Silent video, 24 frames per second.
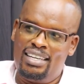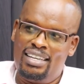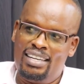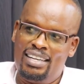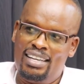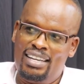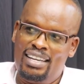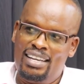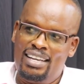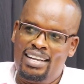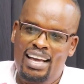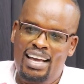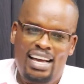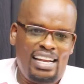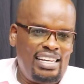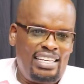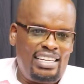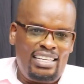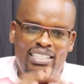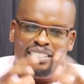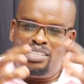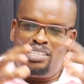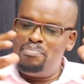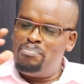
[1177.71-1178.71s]
And
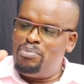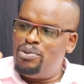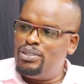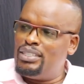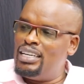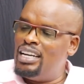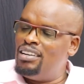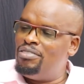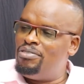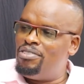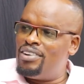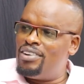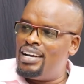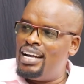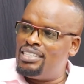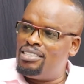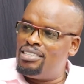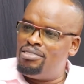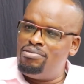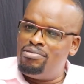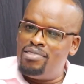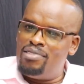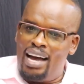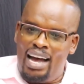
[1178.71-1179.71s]
it is important for us
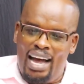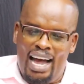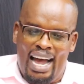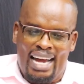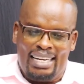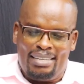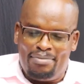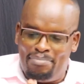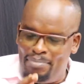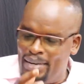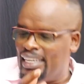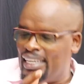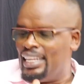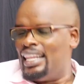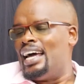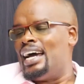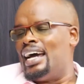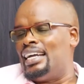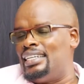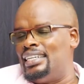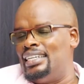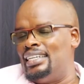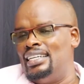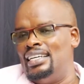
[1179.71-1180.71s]
to admit
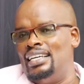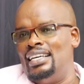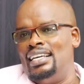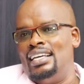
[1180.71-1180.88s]
that.